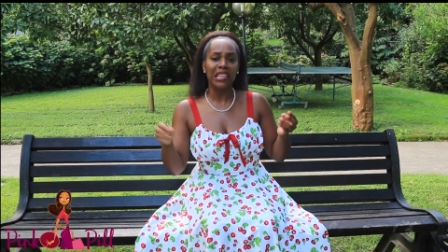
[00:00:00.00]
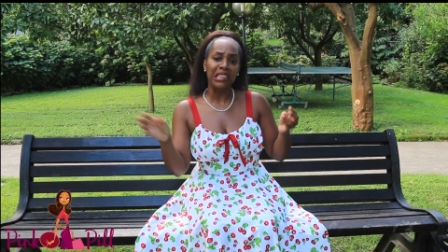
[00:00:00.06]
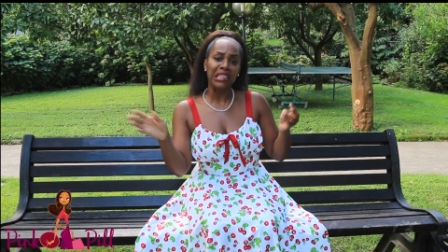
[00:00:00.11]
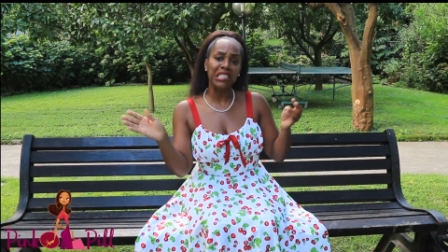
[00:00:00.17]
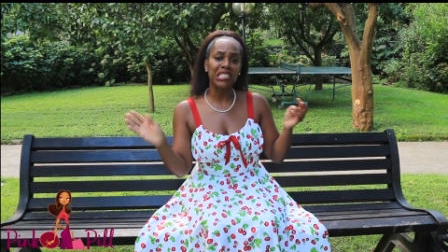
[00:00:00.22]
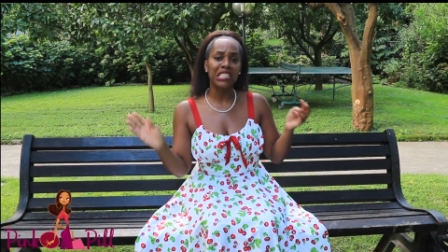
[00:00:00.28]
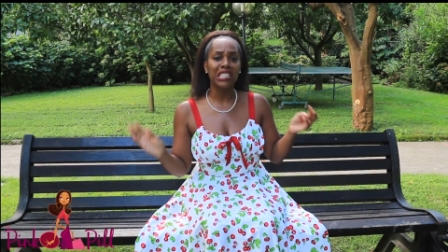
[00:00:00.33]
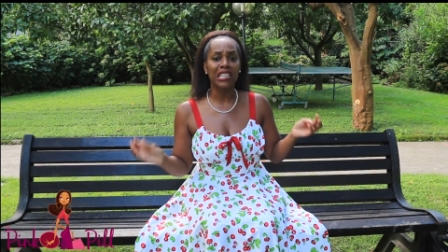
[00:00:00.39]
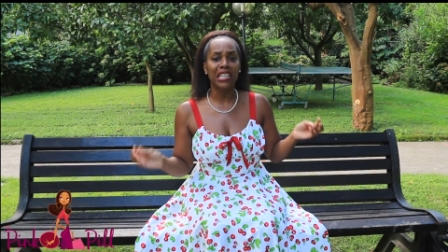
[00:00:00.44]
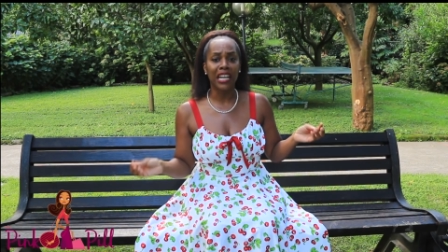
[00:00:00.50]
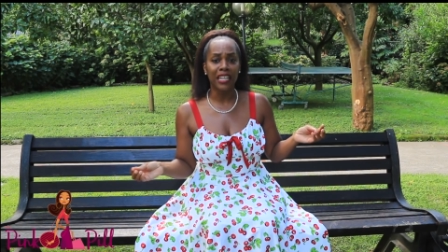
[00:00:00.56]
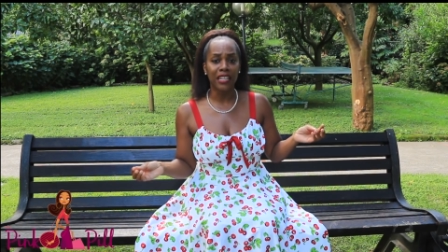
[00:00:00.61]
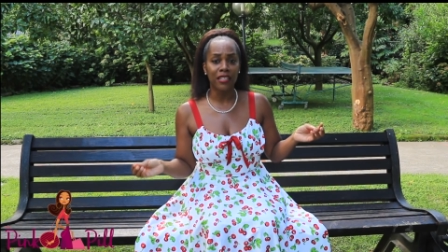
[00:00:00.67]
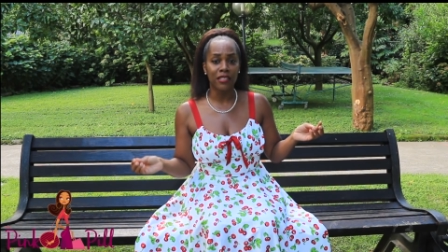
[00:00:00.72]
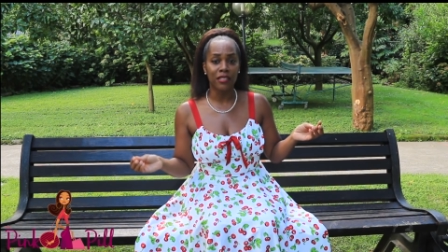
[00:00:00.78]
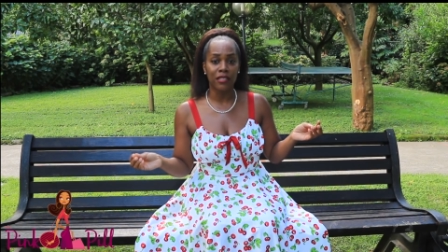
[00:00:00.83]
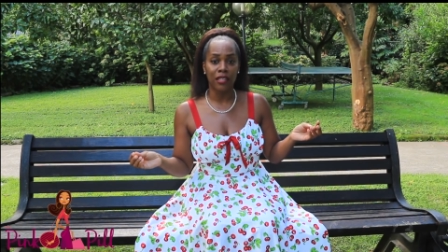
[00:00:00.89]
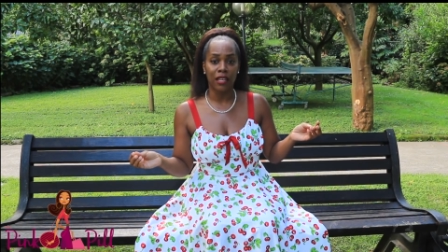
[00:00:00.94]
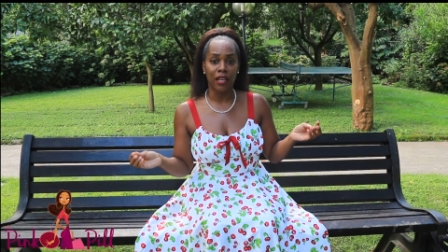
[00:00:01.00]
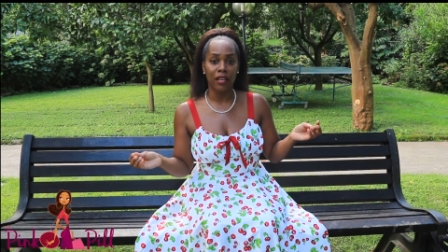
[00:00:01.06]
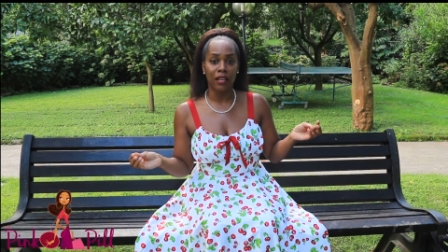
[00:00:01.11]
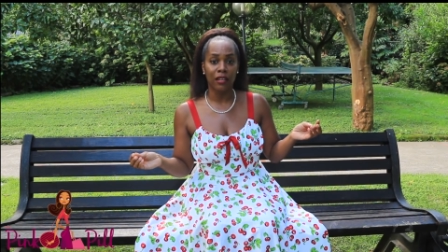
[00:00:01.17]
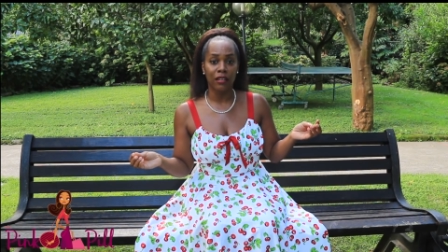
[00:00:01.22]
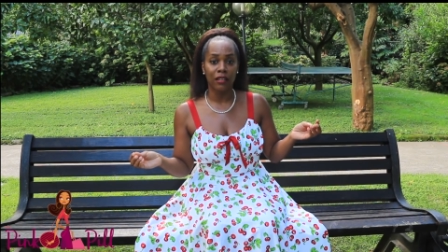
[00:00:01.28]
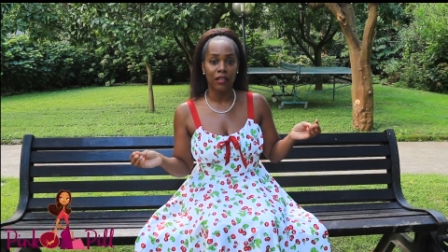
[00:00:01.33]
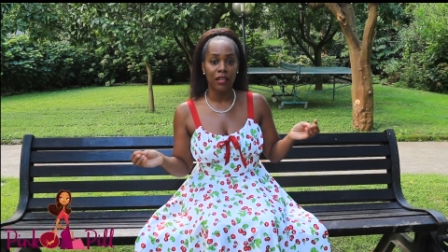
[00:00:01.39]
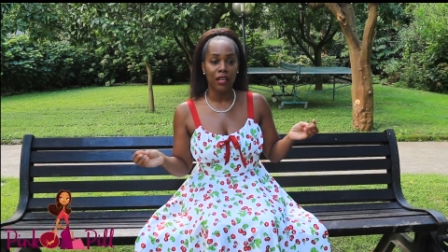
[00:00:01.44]
the slightest thing,
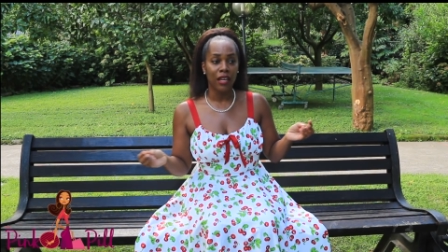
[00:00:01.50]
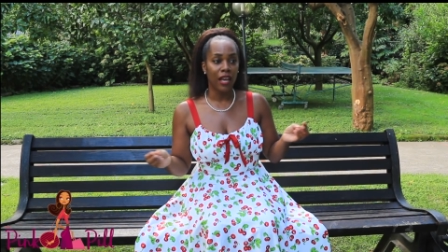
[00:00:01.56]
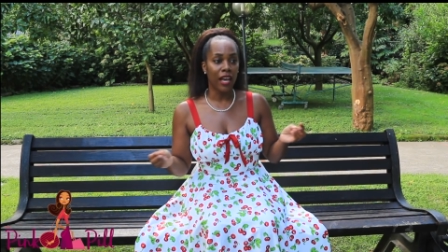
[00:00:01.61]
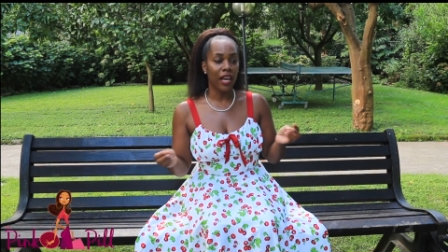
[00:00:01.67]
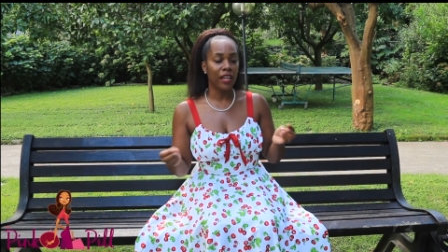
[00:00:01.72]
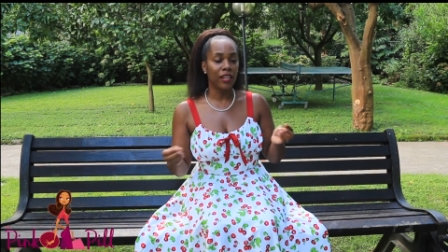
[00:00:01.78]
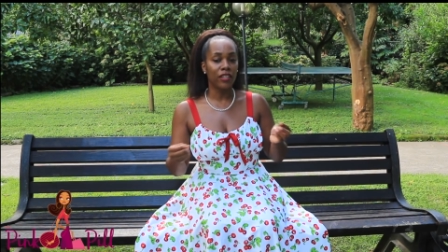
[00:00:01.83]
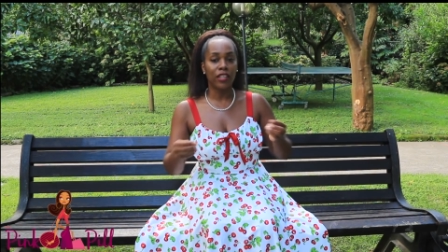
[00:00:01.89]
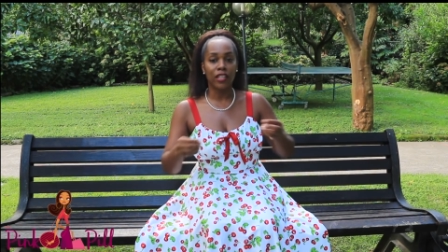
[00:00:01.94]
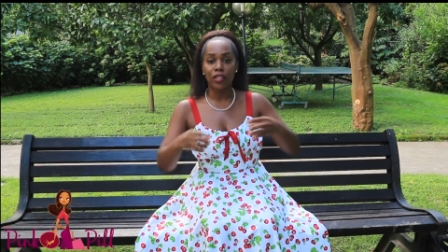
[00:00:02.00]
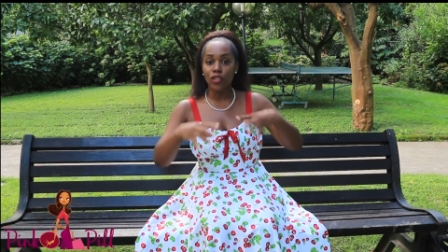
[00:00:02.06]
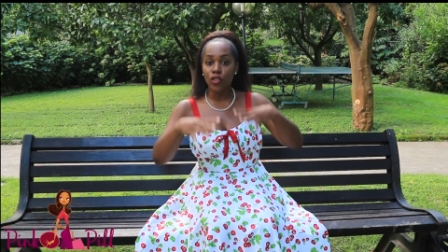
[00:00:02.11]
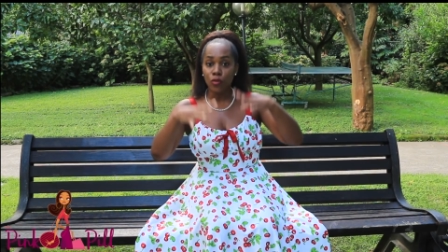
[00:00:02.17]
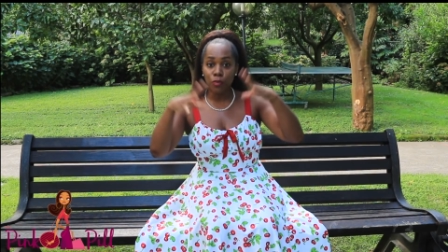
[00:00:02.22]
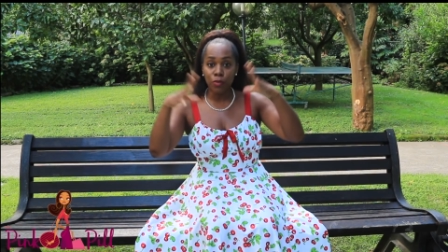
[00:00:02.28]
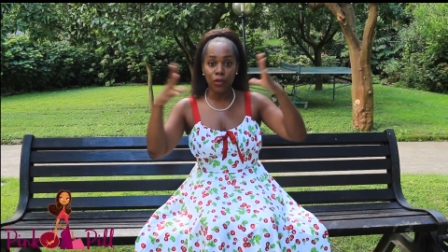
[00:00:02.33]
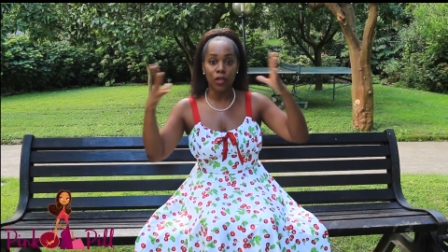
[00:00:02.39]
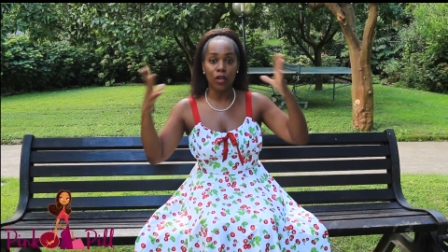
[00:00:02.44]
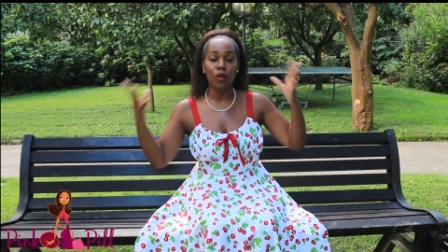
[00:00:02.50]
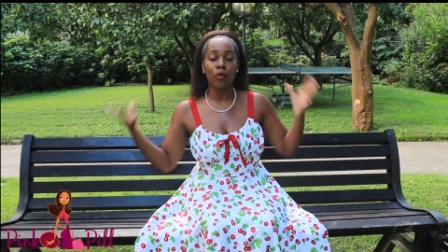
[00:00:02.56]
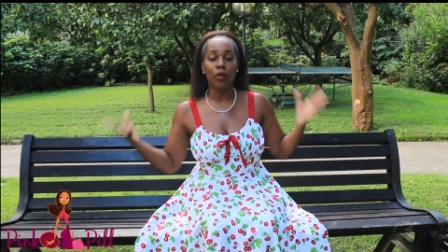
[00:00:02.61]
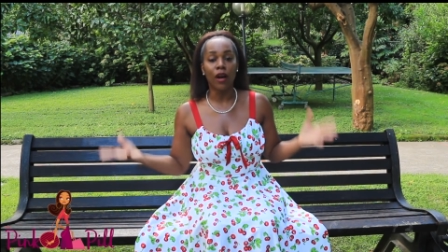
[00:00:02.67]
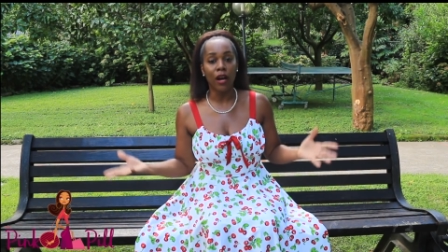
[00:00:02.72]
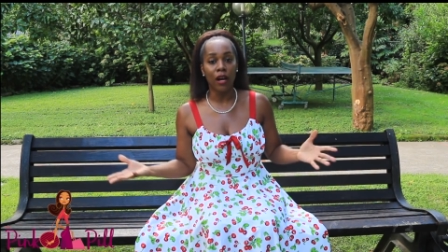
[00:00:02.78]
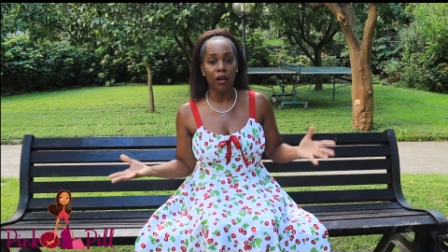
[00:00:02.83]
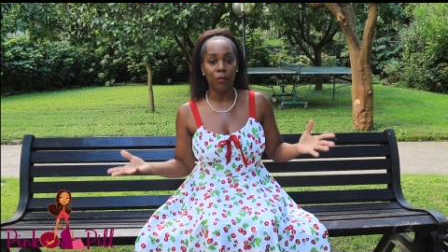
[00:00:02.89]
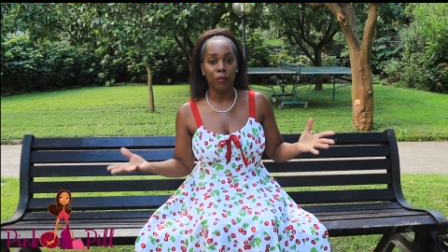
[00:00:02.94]
and then you blow
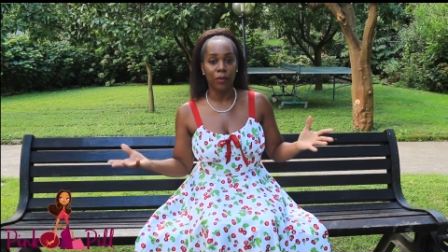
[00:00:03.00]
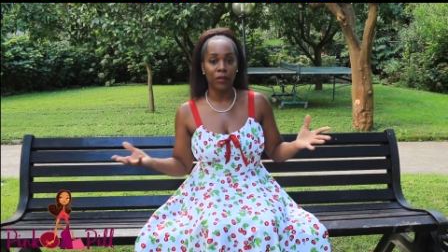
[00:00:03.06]
up.